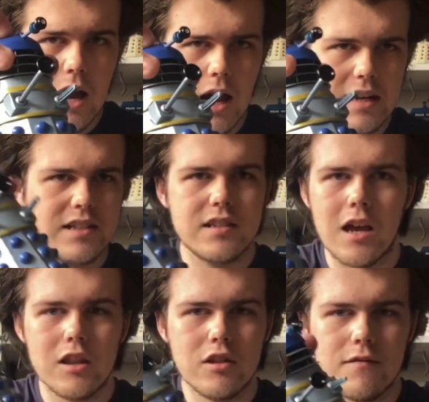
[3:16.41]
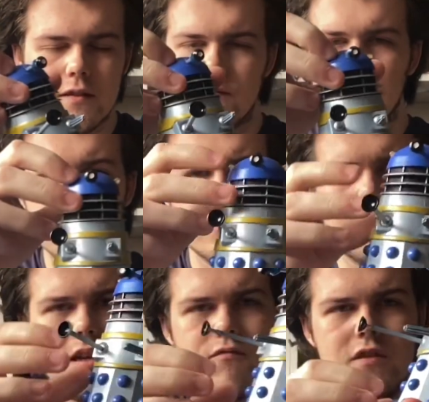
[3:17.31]
And it's a lovely figure.
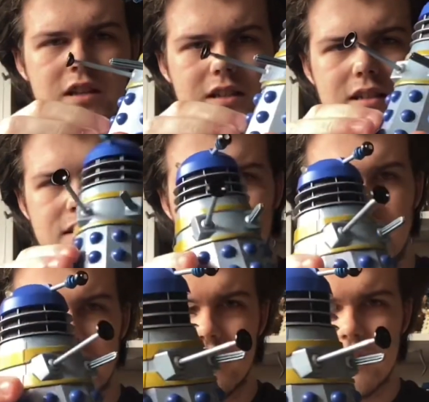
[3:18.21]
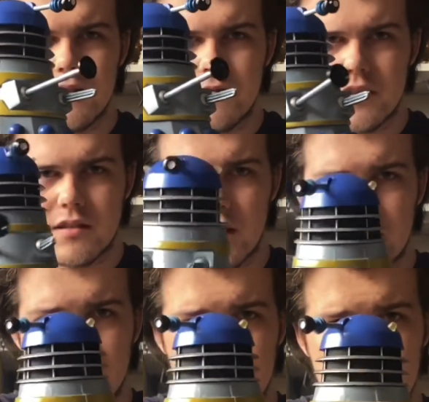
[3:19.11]
It really is. I mean, you can see for
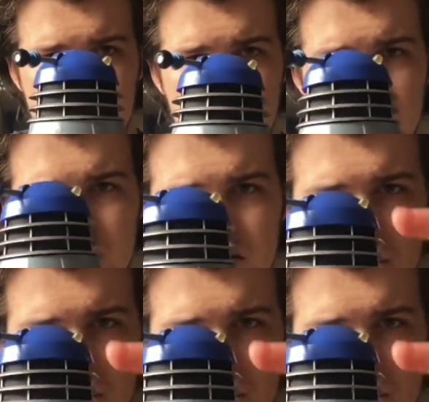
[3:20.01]
yourself. The